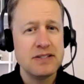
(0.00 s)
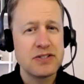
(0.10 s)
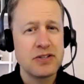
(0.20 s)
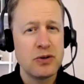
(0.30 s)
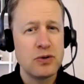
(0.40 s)

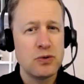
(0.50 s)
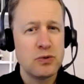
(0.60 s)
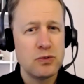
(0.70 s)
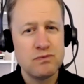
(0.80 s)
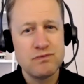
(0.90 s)

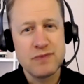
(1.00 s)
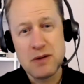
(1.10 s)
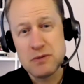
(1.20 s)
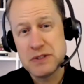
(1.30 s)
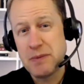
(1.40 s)
so
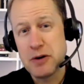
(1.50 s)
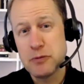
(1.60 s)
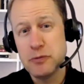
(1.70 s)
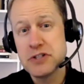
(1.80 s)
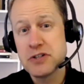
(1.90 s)
that was my
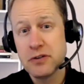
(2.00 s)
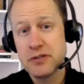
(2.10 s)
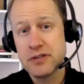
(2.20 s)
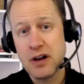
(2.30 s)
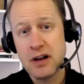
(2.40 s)
original
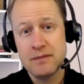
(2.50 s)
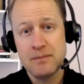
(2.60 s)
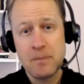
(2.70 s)
thought.